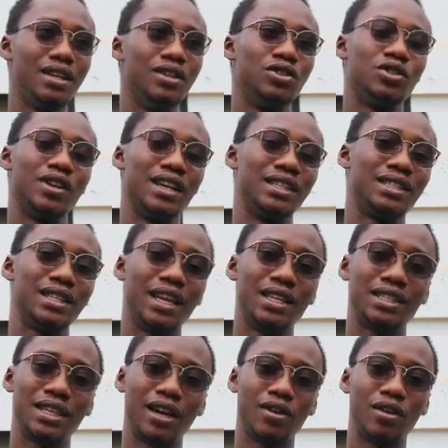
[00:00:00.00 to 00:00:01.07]

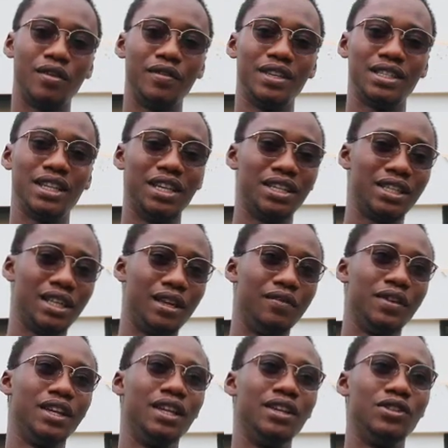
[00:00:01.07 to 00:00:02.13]
transcends the conversation
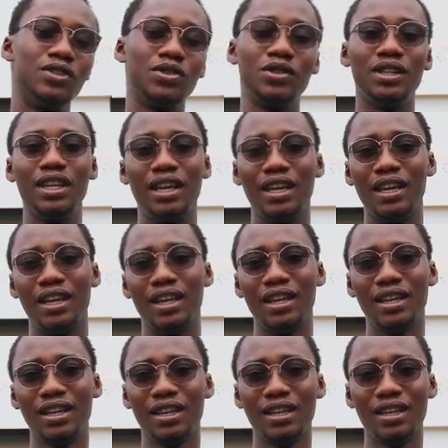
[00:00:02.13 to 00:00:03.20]
even into the
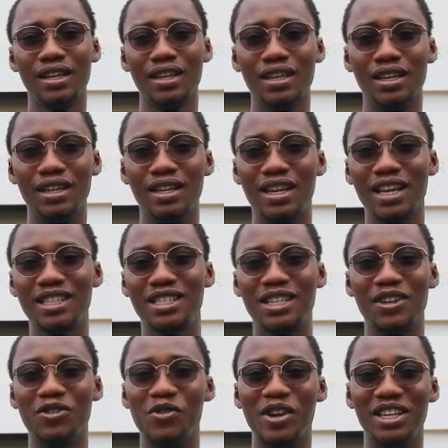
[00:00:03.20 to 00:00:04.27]
next
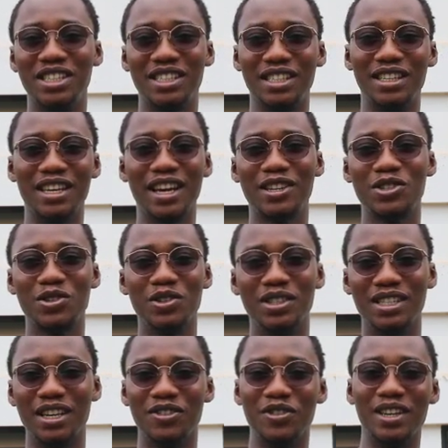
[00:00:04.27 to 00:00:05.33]
generation, next two
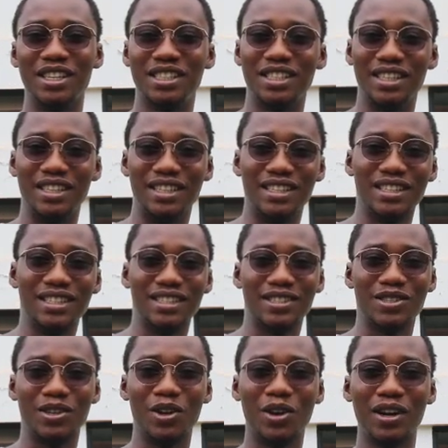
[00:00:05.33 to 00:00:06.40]
generations,
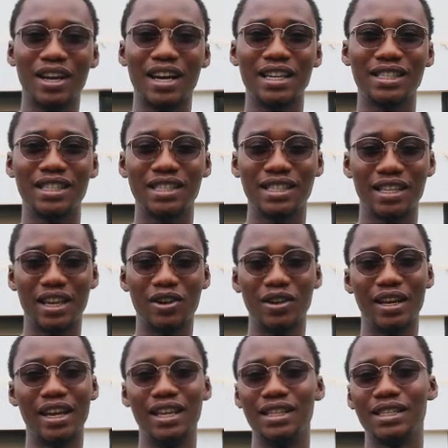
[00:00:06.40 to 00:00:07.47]
so long as it's there on
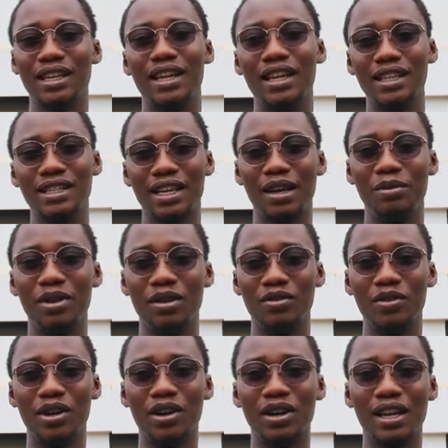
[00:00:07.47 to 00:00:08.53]
the internet. I
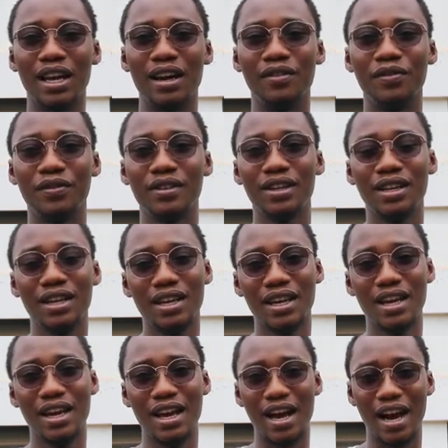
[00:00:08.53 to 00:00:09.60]
mean, we all have
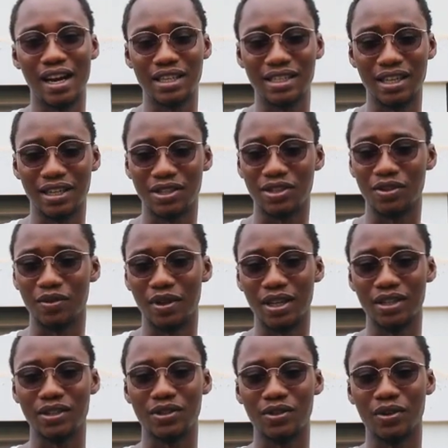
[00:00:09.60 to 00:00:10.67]
access to
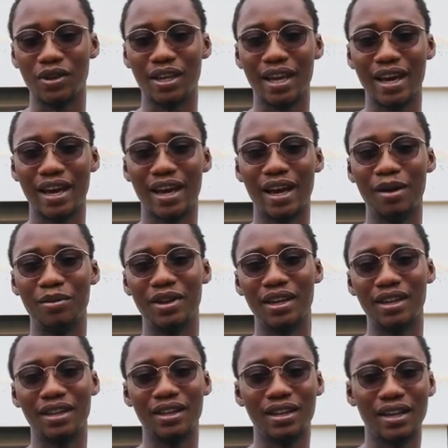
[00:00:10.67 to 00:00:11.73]
it. So yeah, I
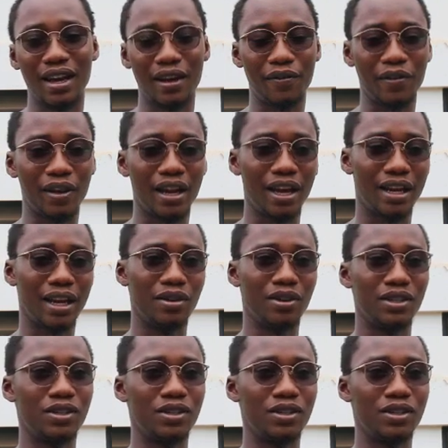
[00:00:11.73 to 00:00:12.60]
mean, I feel like that